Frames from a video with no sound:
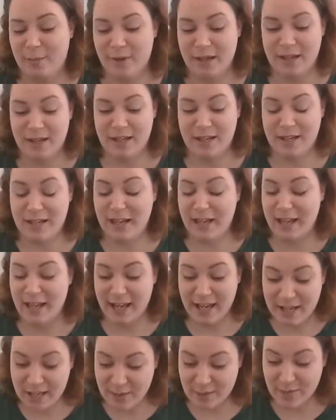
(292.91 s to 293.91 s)
But
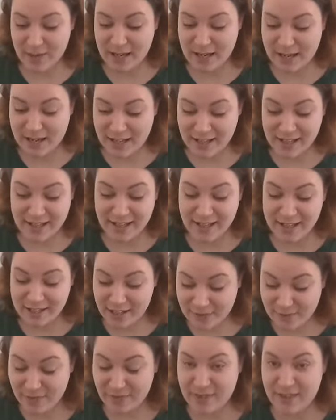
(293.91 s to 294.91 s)
anyway,
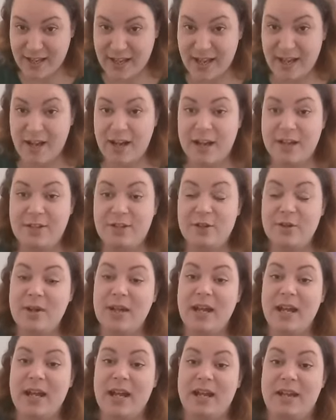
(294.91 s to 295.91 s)
enough of that. I do
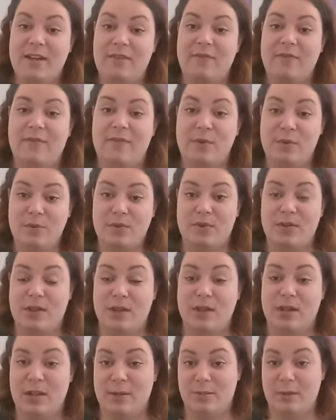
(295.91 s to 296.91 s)
have also
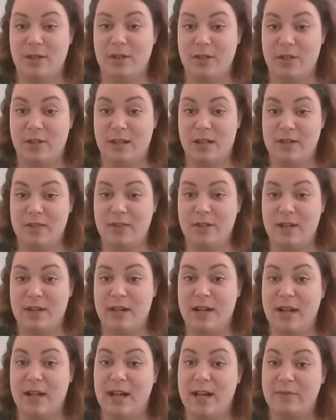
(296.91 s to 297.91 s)
in my new lifestyle,
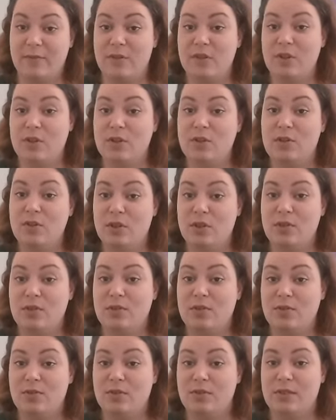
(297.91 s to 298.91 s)
I have two
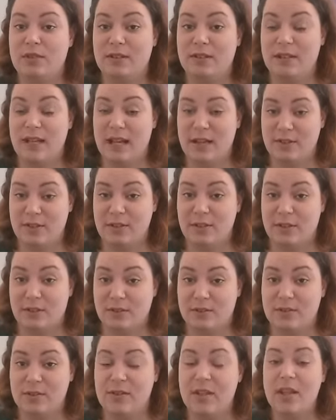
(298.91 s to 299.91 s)
new
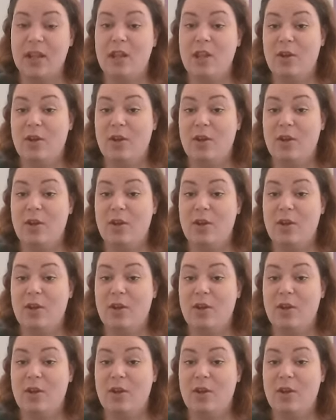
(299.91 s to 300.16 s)
tattoos,